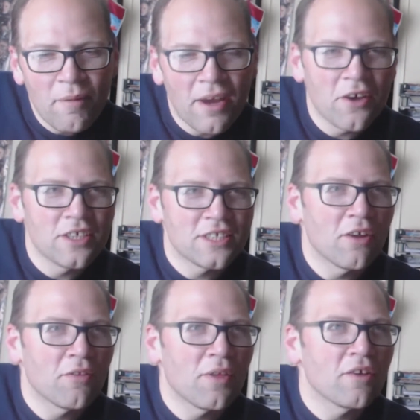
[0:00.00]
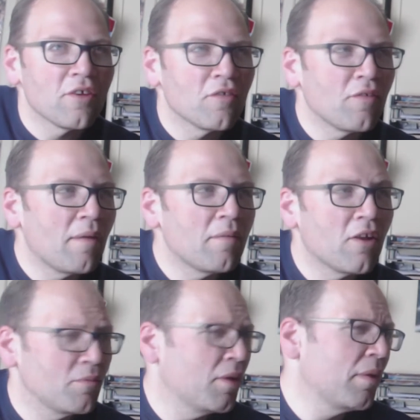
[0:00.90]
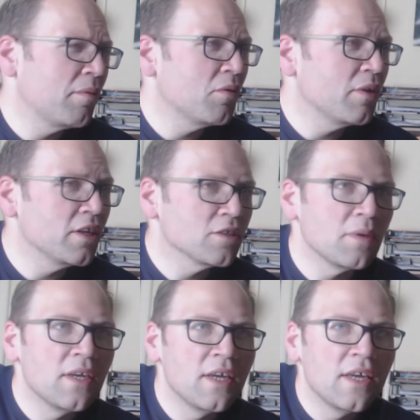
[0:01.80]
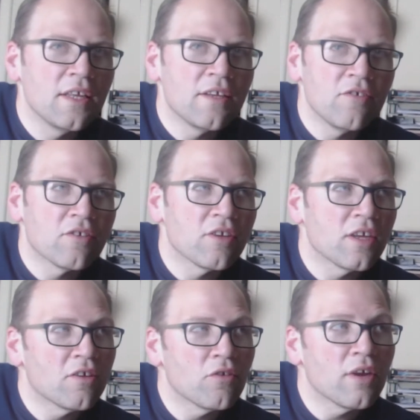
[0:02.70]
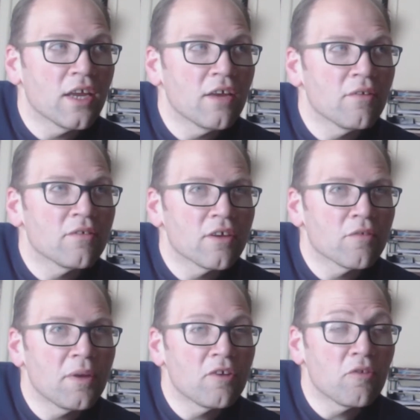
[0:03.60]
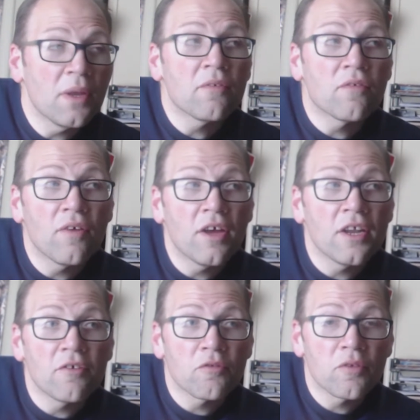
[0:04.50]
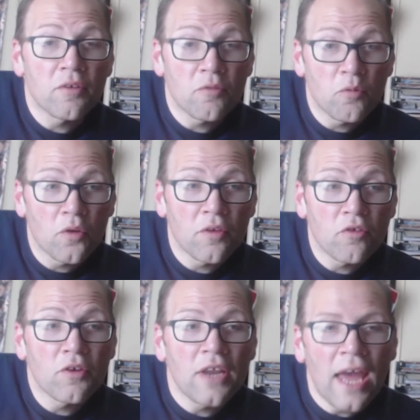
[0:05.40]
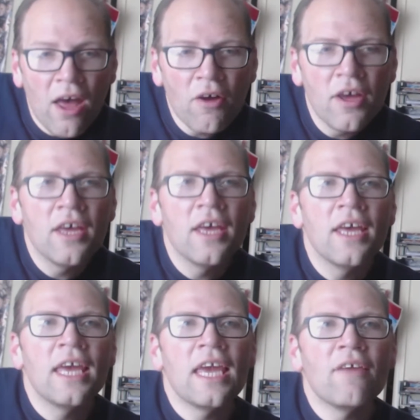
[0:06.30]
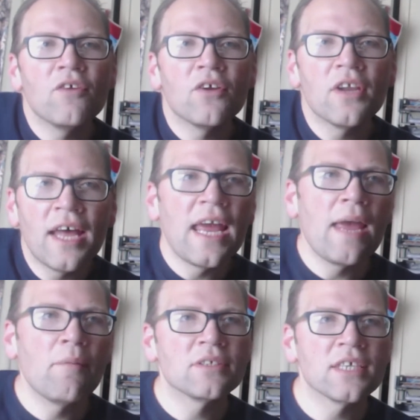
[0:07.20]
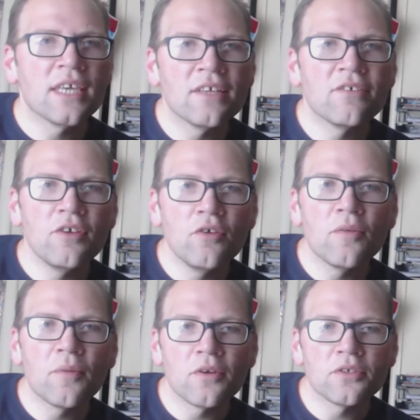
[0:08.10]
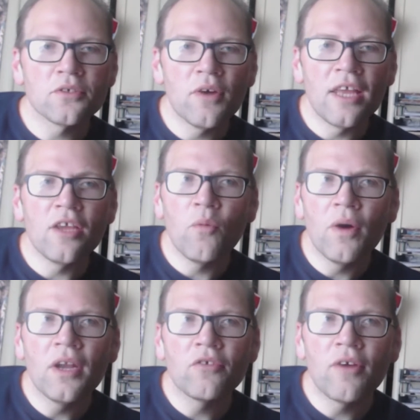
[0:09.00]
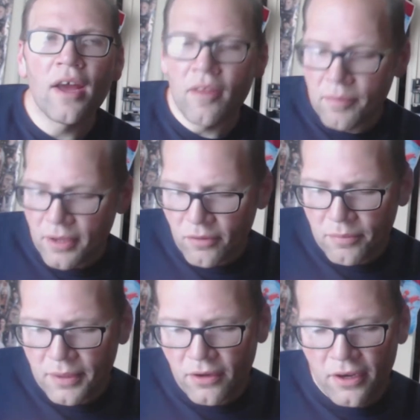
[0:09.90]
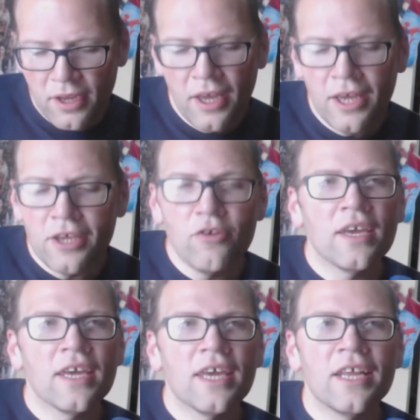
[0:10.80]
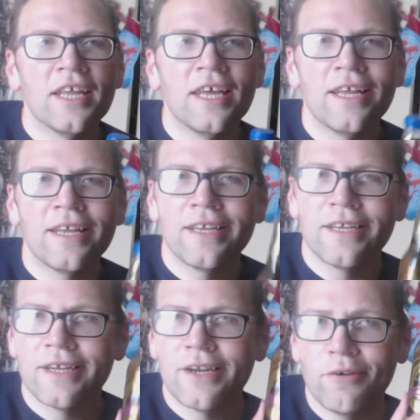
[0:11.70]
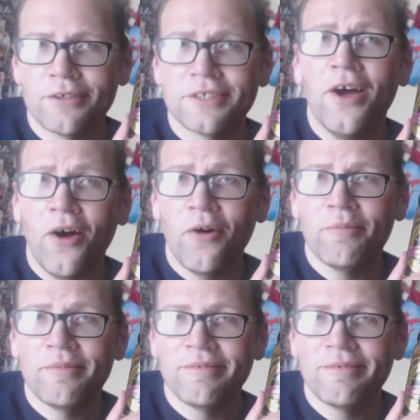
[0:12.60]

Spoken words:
My goodness, I don't think it's just $5. Well, maybe it is, but just to get the drink, it was expensive, but it was fun. It was worth it. So now, if you're not able to get to Universal and you want to try the butter beer, you can get it close to home.